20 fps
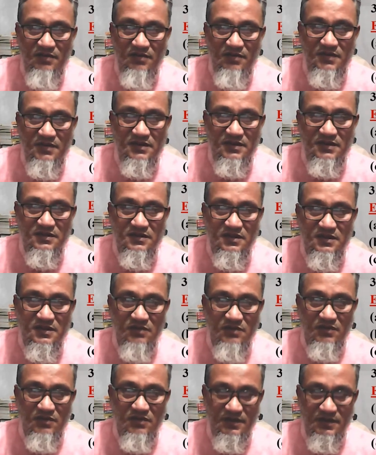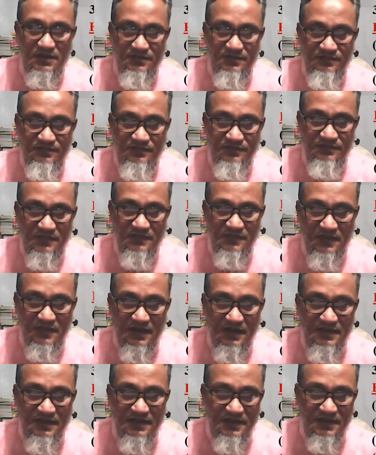is singular.
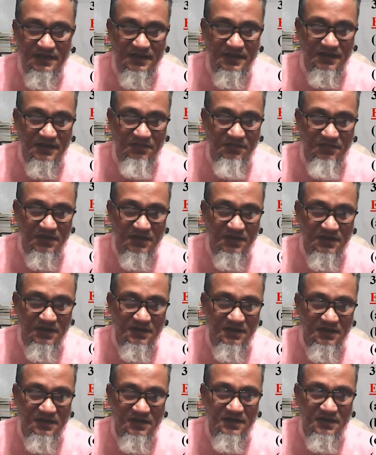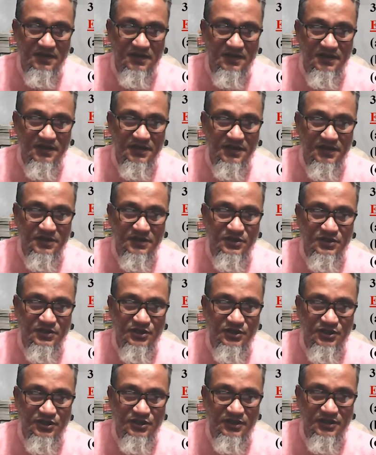And then number next
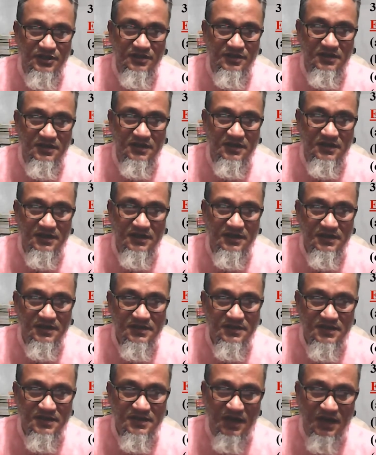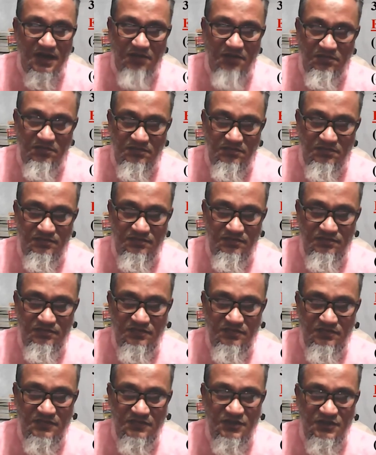D. Some,
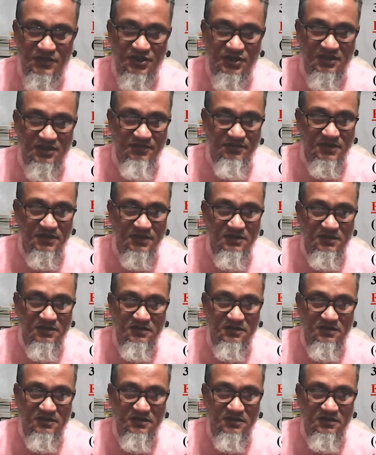determiner